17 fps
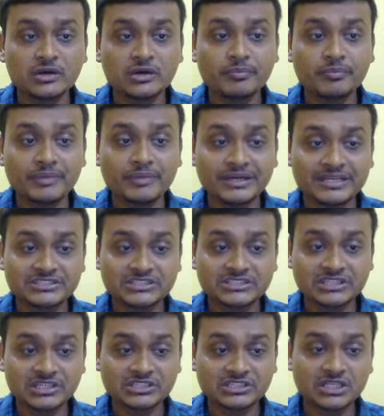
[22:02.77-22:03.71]
of
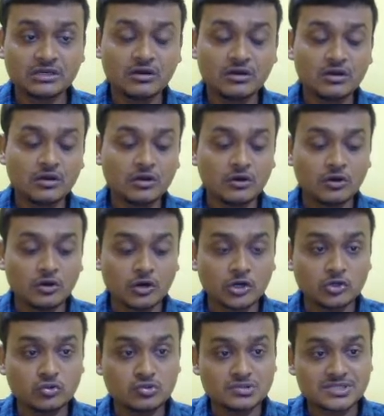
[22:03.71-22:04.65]
predestination,
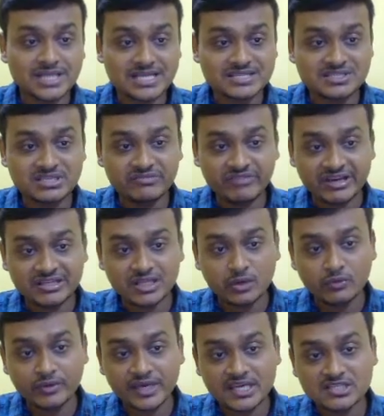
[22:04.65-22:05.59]
or to justify
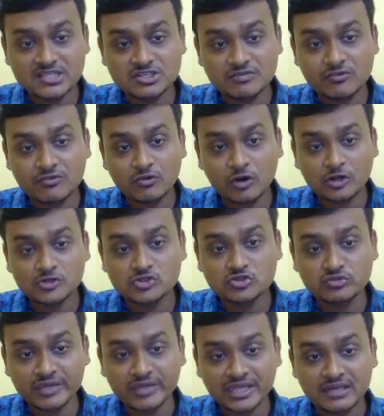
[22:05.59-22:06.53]
the ways of God
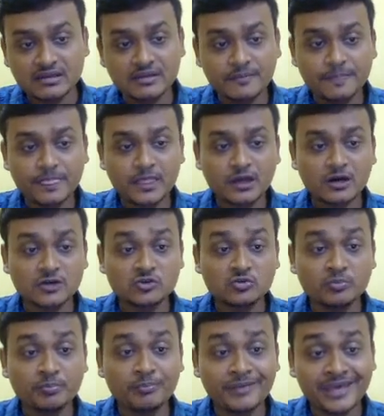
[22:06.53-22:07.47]
to men, or
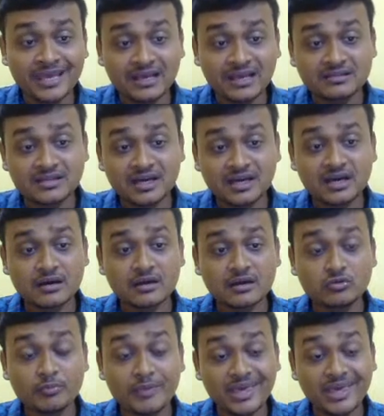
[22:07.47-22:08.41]
to
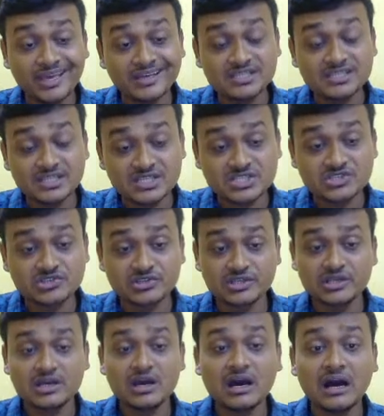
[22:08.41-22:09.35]
make his
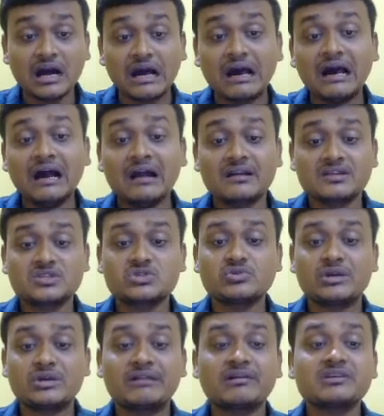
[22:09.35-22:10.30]
history hard
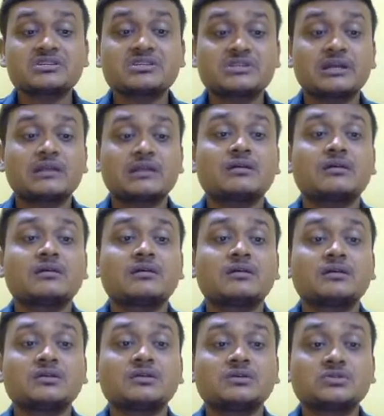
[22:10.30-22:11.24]
to understand.
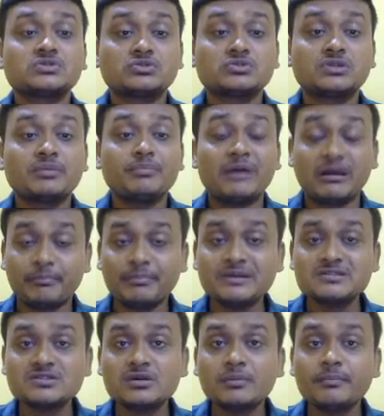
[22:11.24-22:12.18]
So the
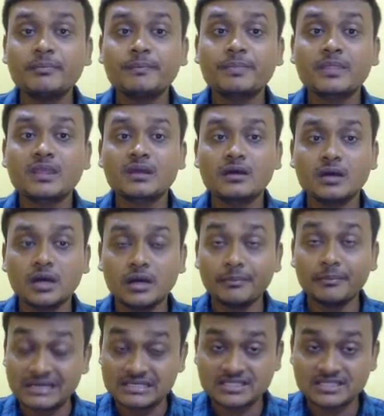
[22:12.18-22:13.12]
purpose of
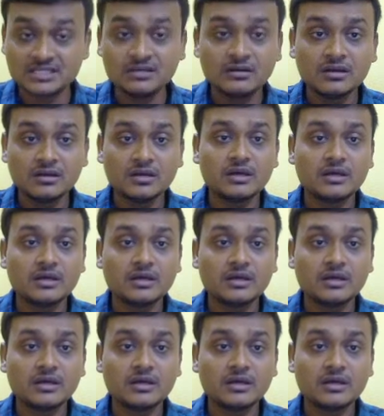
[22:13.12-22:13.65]
Milton